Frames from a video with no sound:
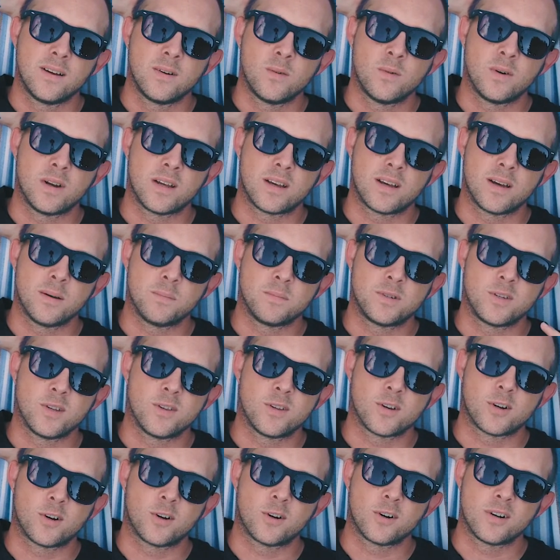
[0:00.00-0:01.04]
when it comes to
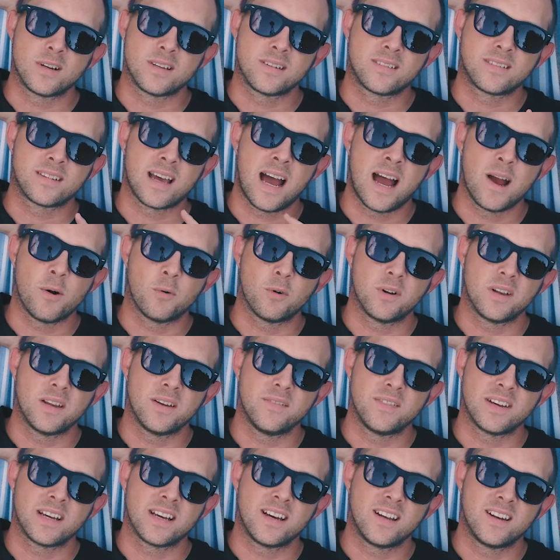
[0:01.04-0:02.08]
the current sky we're
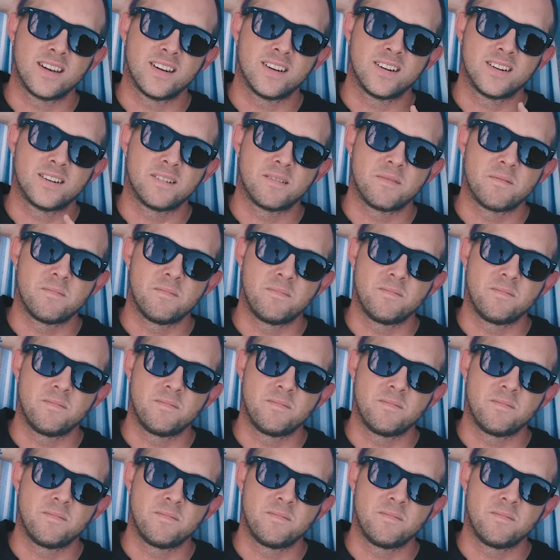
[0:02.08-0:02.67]
living under.